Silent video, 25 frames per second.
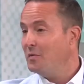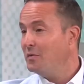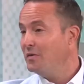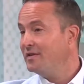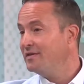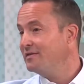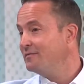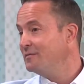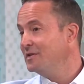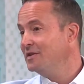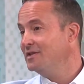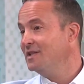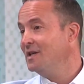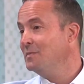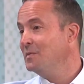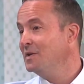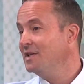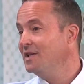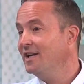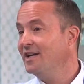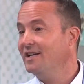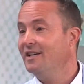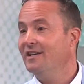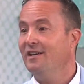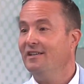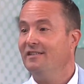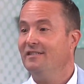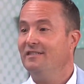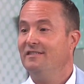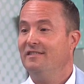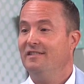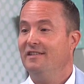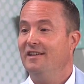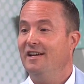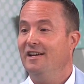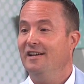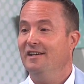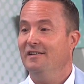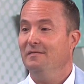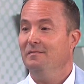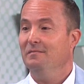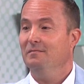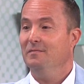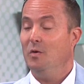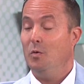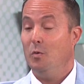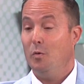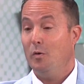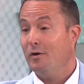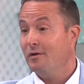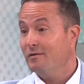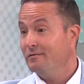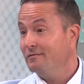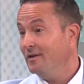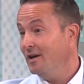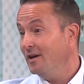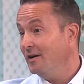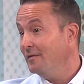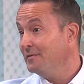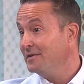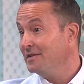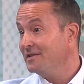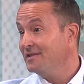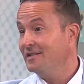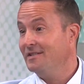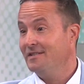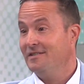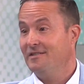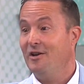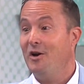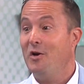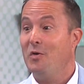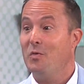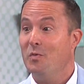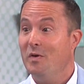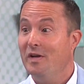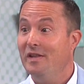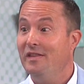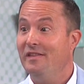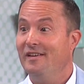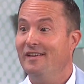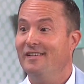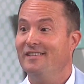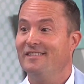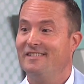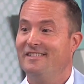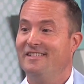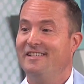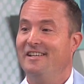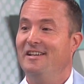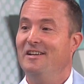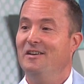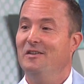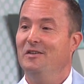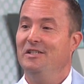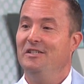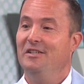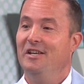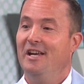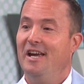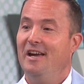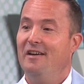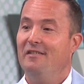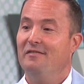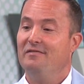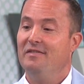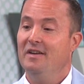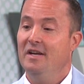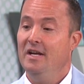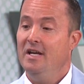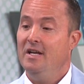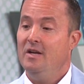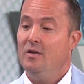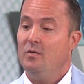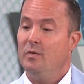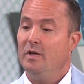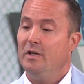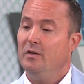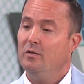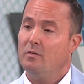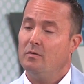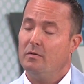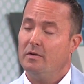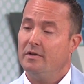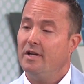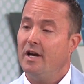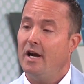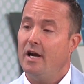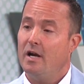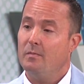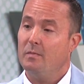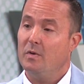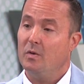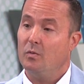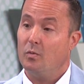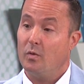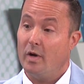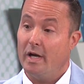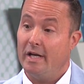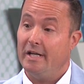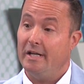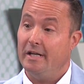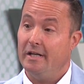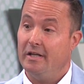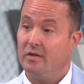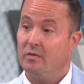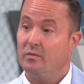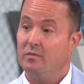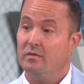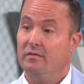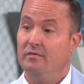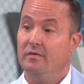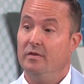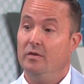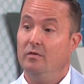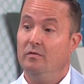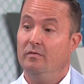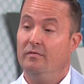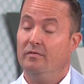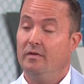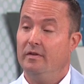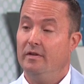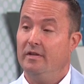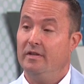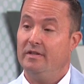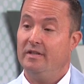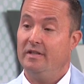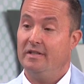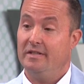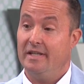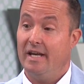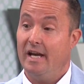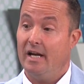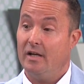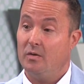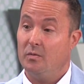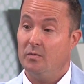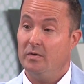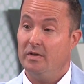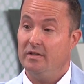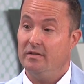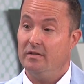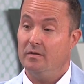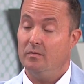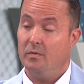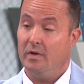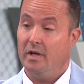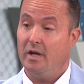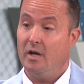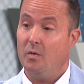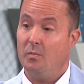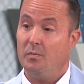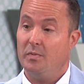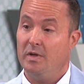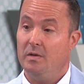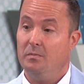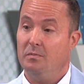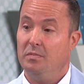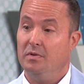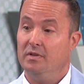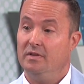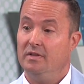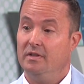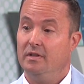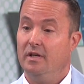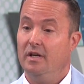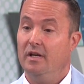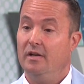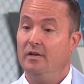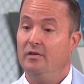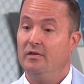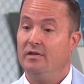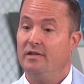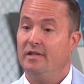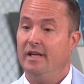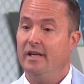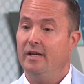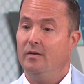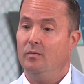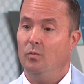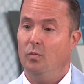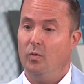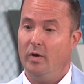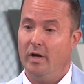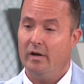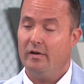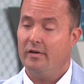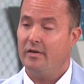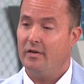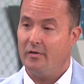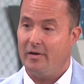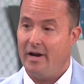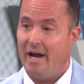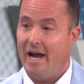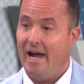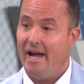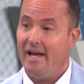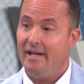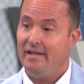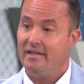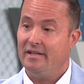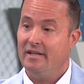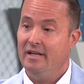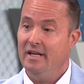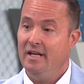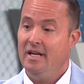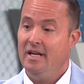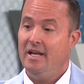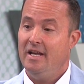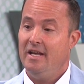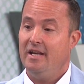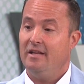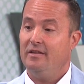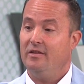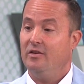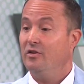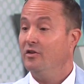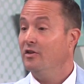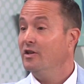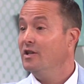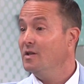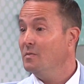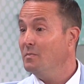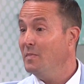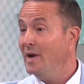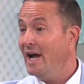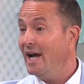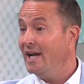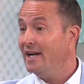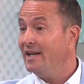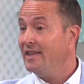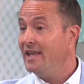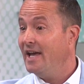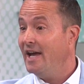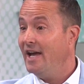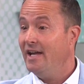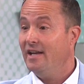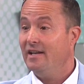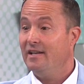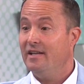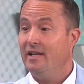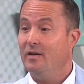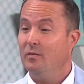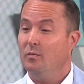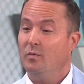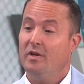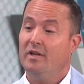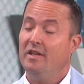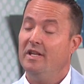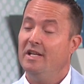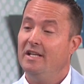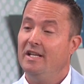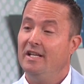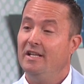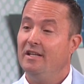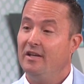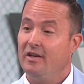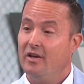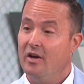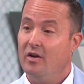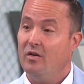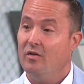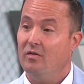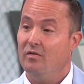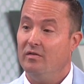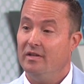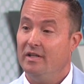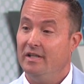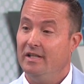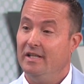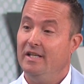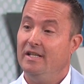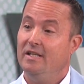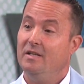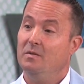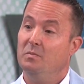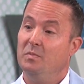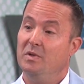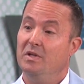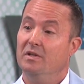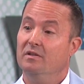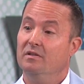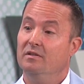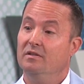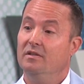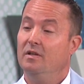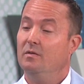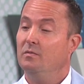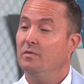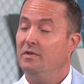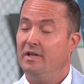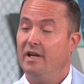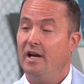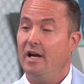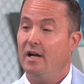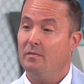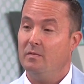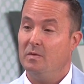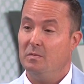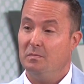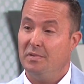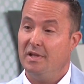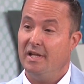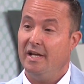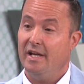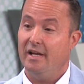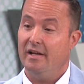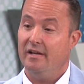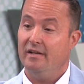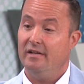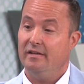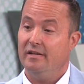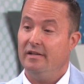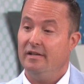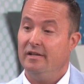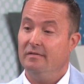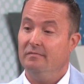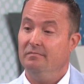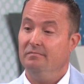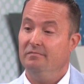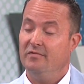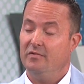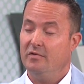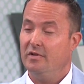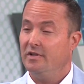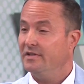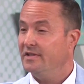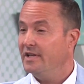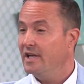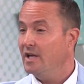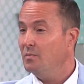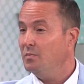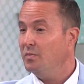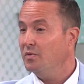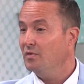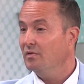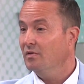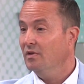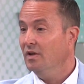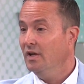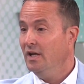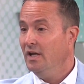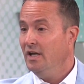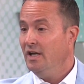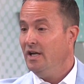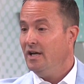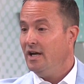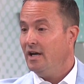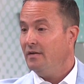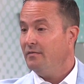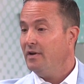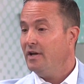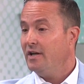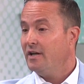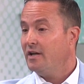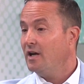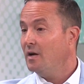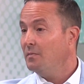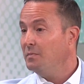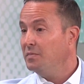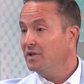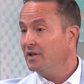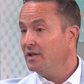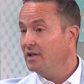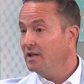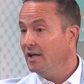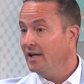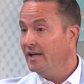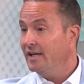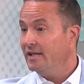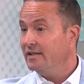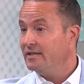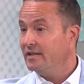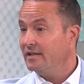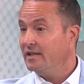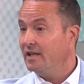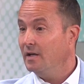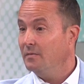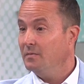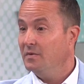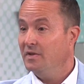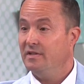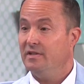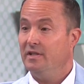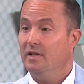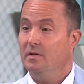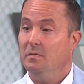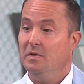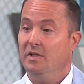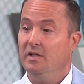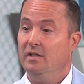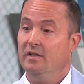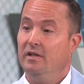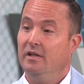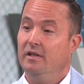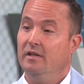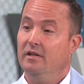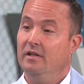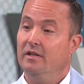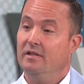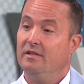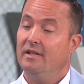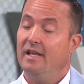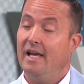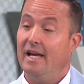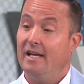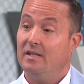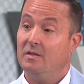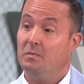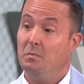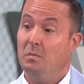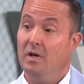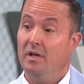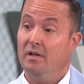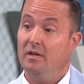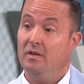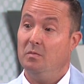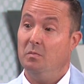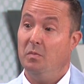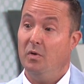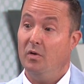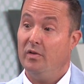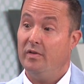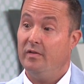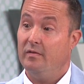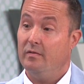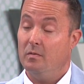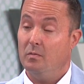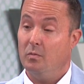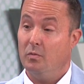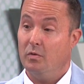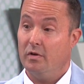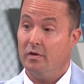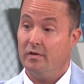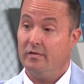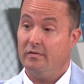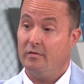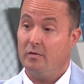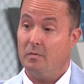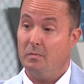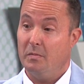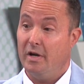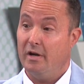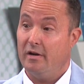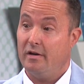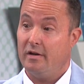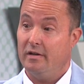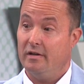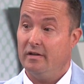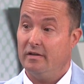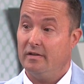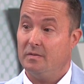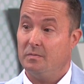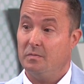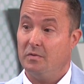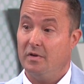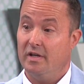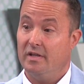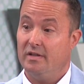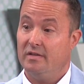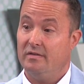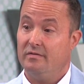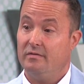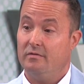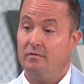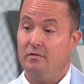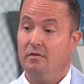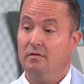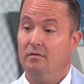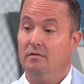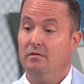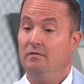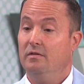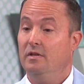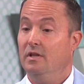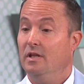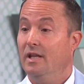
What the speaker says: with someone like us, or obviously start with us. We do a retirement readiness review for this exact reason. We help people to understand where they're at, the good and the bad of that, and where they need to go. They need to build a retirement plan. For example, I've got a couple of clients that came to see me in this last month. Both of them worked for American Express for the